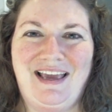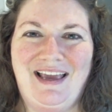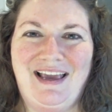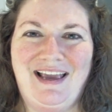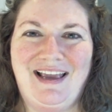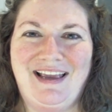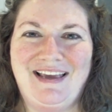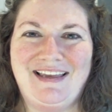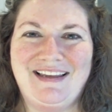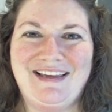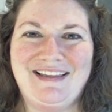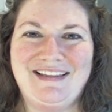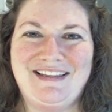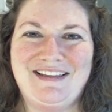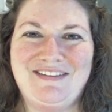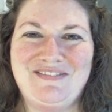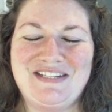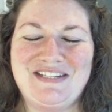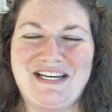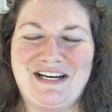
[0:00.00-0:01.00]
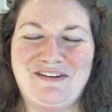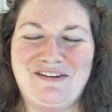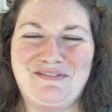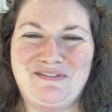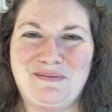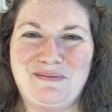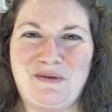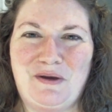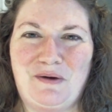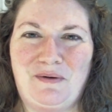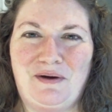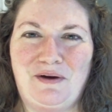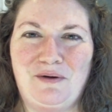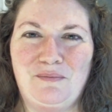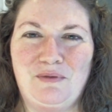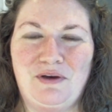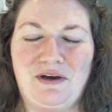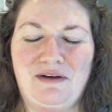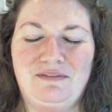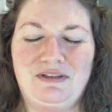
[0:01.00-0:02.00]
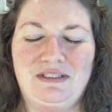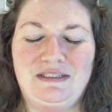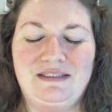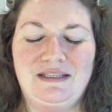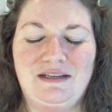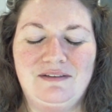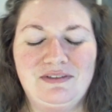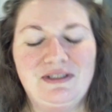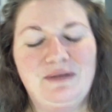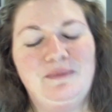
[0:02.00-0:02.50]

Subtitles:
and I'd love to hear from you. I hope you have a lovely